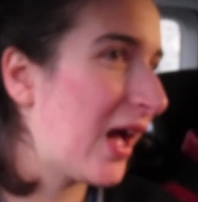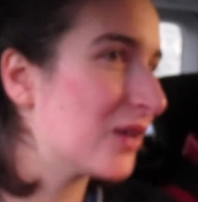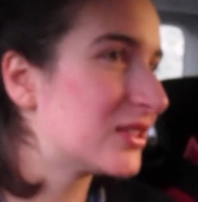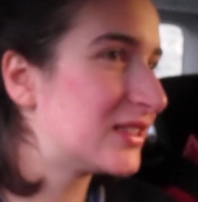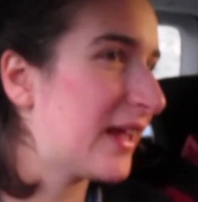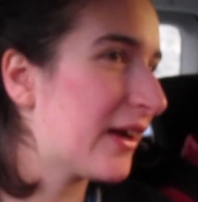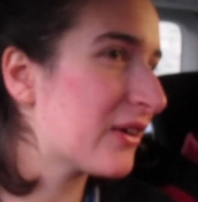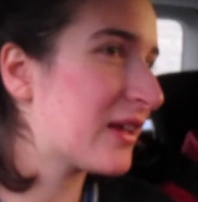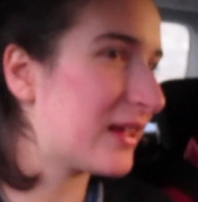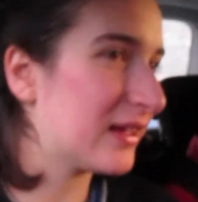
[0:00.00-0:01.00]
How dare
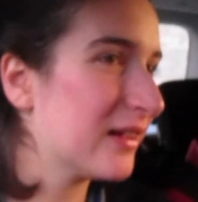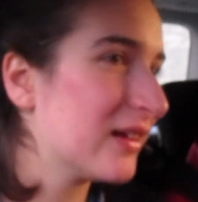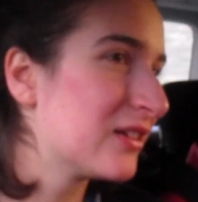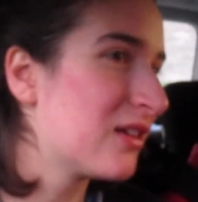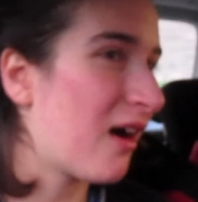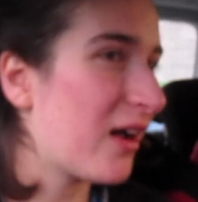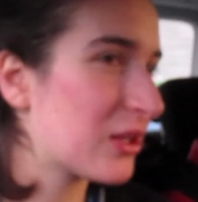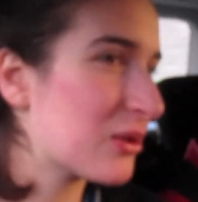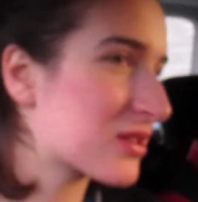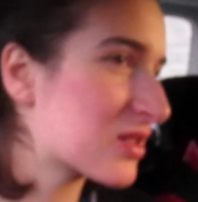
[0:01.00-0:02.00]
he not
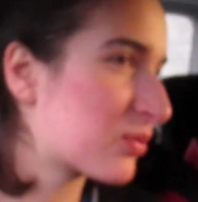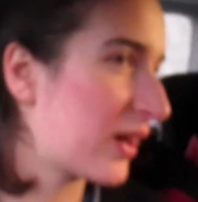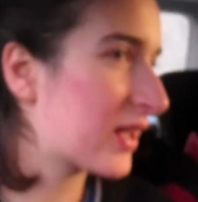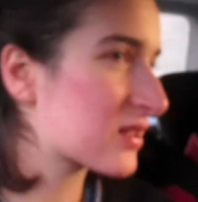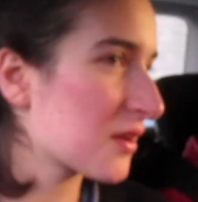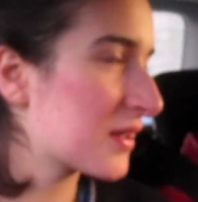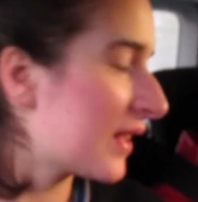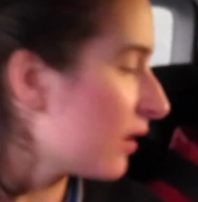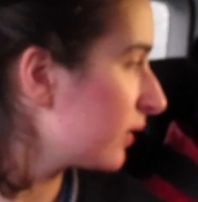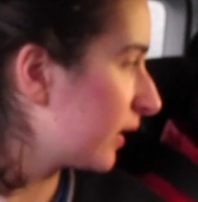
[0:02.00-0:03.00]
use his brakes on a
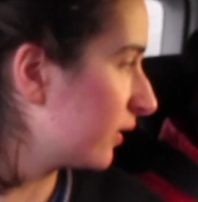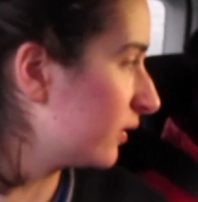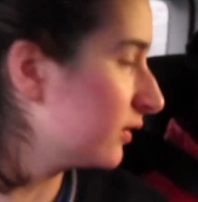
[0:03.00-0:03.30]
downhill?